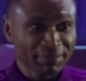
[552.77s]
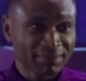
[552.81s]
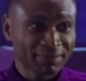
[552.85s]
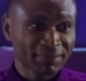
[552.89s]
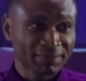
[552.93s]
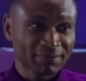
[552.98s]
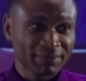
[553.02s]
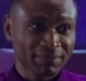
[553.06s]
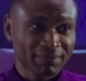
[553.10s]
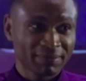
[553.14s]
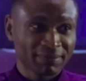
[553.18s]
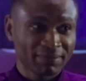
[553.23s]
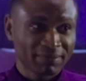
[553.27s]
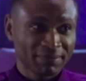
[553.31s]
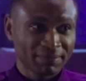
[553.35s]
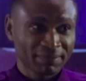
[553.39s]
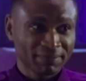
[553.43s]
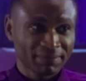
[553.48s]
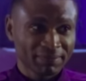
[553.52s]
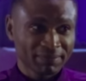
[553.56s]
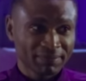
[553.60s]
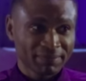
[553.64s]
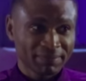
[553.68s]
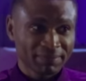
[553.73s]

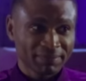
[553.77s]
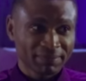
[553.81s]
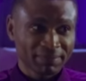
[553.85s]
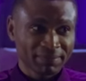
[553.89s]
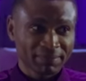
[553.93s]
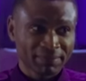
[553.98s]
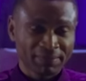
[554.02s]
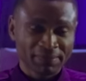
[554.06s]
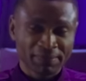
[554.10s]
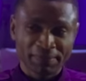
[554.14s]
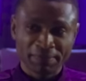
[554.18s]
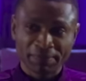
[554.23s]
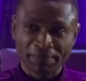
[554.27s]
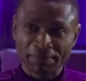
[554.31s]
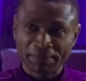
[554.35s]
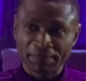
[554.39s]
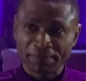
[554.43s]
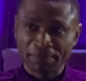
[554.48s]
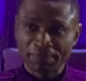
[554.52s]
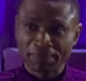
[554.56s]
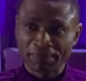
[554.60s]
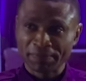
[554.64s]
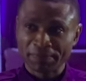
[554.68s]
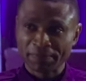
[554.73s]

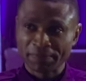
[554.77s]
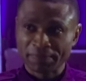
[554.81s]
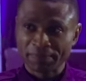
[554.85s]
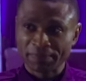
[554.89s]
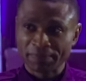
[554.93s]
Nobody speaks.